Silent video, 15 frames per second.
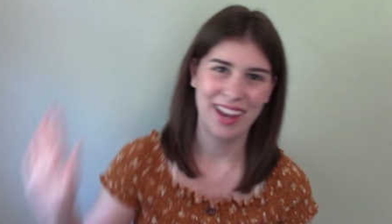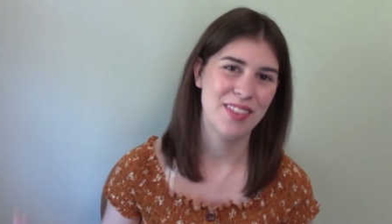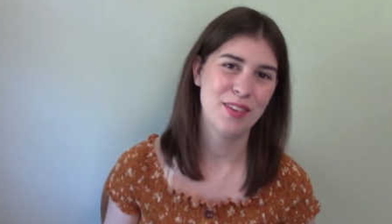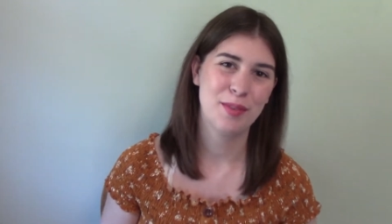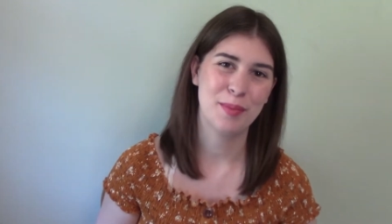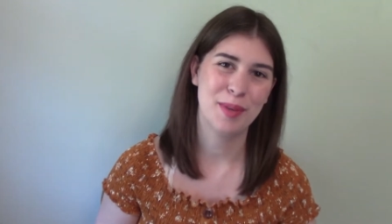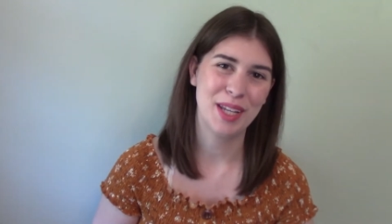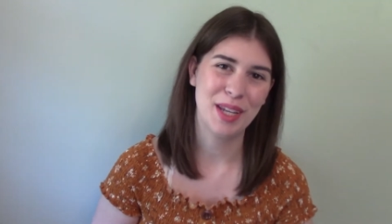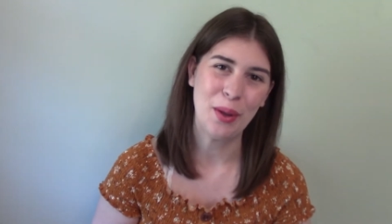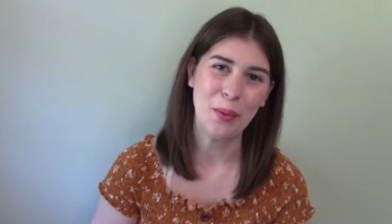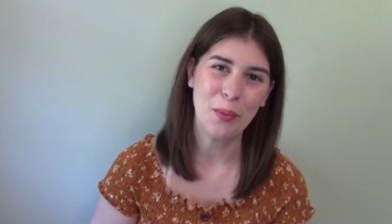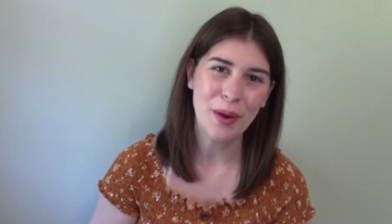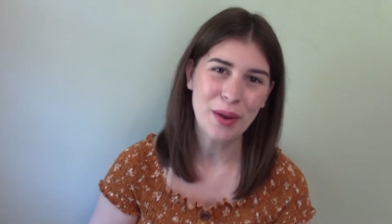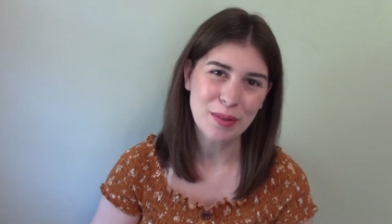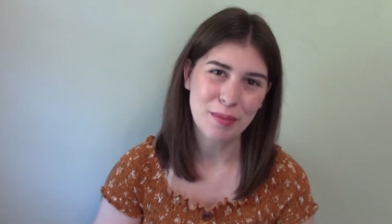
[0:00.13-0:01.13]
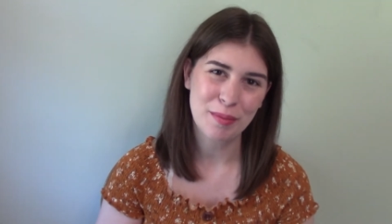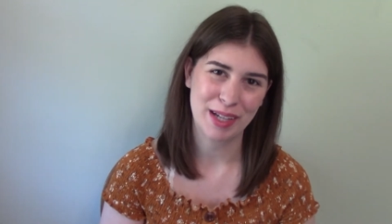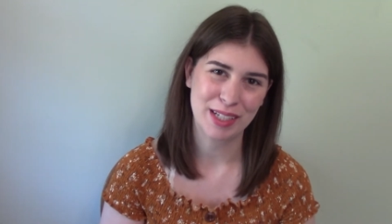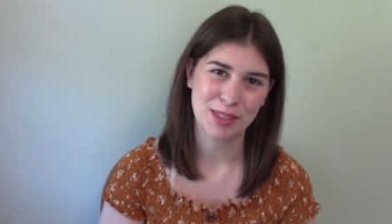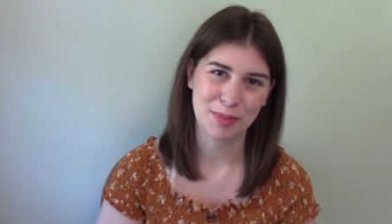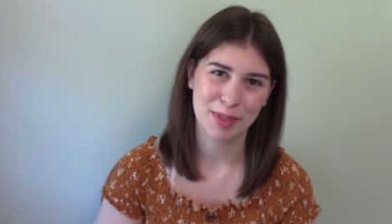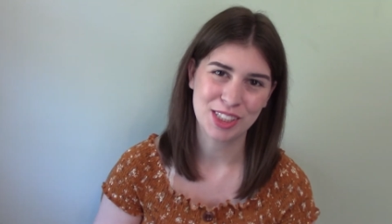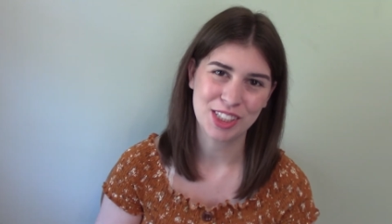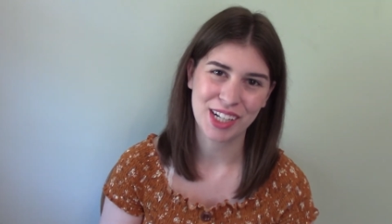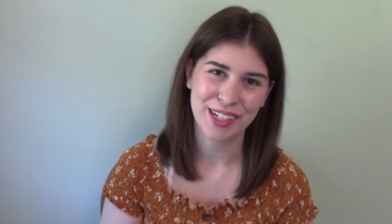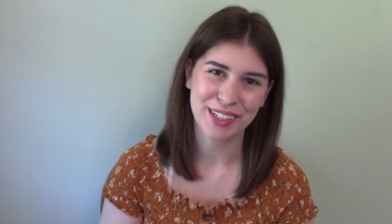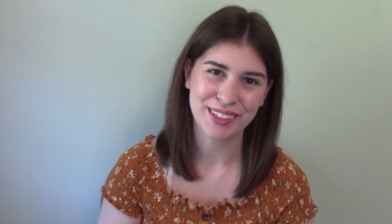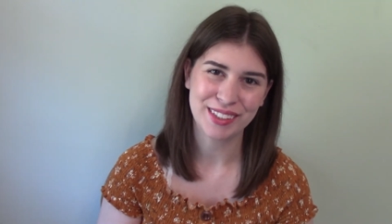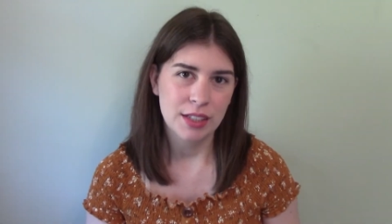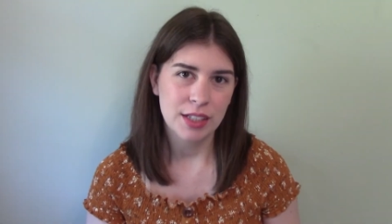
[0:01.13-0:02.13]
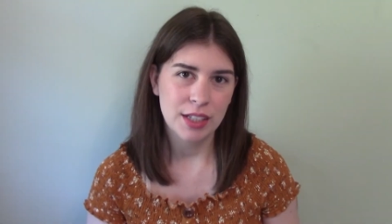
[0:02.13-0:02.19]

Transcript: there everybody, welcome back to my channel.